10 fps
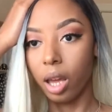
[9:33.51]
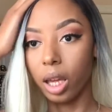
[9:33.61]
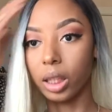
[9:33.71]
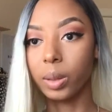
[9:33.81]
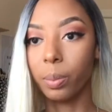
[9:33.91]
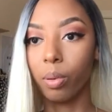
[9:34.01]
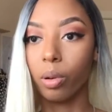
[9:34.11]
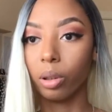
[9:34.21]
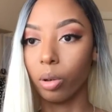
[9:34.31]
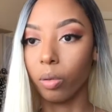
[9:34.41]
It's
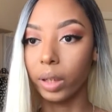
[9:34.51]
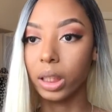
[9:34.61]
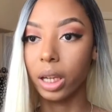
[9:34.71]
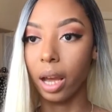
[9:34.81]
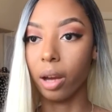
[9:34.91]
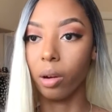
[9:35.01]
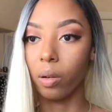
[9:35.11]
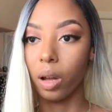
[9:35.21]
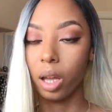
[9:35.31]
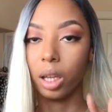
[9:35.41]

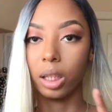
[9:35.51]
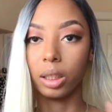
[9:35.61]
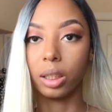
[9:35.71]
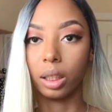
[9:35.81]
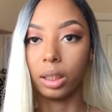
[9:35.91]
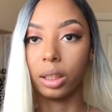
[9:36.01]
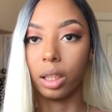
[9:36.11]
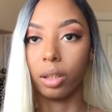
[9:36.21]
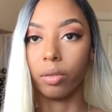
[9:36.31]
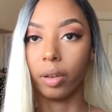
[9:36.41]
Poorlilrichgal. It's
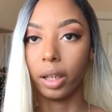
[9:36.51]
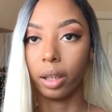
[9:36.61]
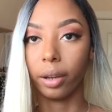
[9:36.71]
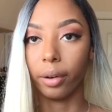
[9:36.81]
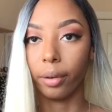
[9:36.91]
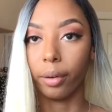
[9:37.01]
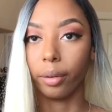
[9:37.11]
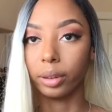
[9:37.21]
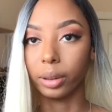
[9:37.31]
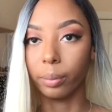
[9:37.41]
listed right
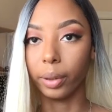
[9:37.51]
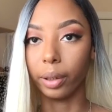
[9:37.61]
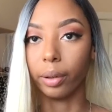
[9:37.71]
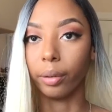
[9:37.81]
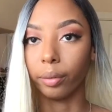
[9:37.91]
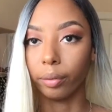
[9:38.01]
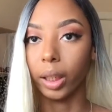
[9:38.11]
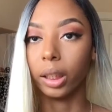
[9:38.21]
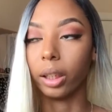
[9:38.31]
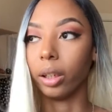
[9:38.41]
there somewhere,
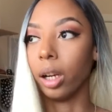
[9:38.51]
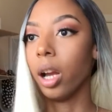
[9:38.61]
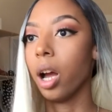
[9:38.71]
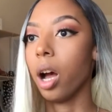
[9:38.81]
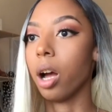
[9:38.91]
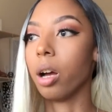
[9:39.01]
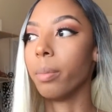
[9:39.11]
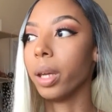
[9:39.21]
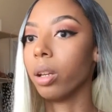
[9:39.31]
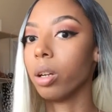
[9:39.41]
right there.
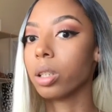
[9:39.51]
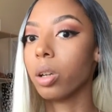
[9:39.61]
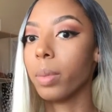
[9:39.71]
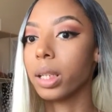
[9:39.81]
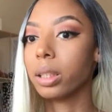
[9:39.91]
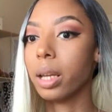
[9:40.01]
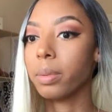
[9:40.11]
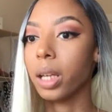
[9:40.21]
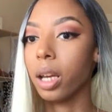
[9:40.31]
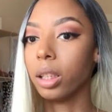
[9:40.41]
And also my
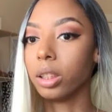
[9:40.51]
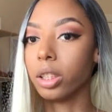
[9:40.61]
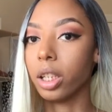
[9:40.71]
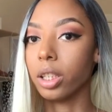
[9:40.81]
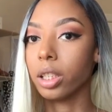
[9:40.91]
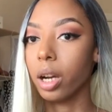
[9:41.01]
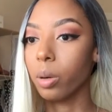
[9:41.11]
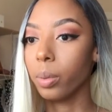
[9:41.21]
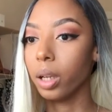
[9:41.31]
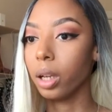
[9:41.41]
Snapchat is Jae
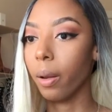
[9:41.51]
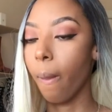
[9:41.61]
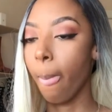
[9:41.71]
Shelby.